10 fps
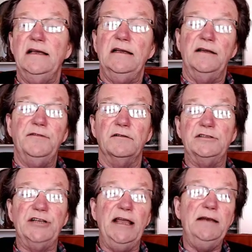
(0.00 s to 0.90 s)
If you're a
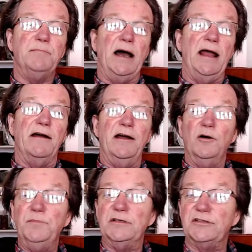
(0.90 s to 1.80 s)
jade buyer, I
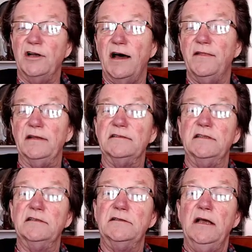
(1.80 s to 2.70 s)
hope you saw this.
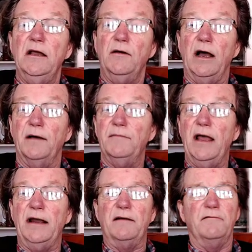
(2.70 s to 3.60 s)
This
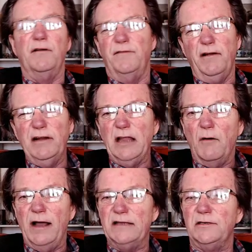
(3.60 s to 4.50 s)
had a very low
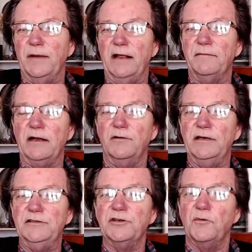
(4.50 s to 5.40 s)
estimate. I'm not
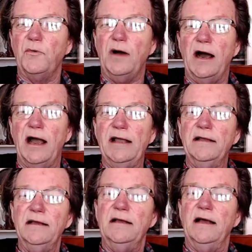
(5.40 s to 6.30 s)
quite sure why.
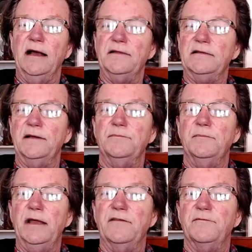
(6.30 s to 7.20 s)
I think they
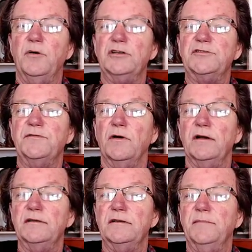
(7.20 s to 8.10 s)
may have pushed for
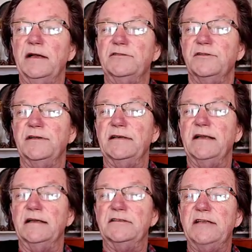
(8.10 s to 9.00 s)
it to make sure that it
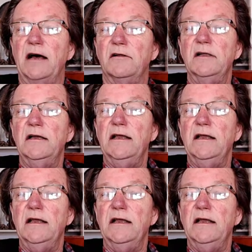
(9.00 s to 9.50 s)
does sell.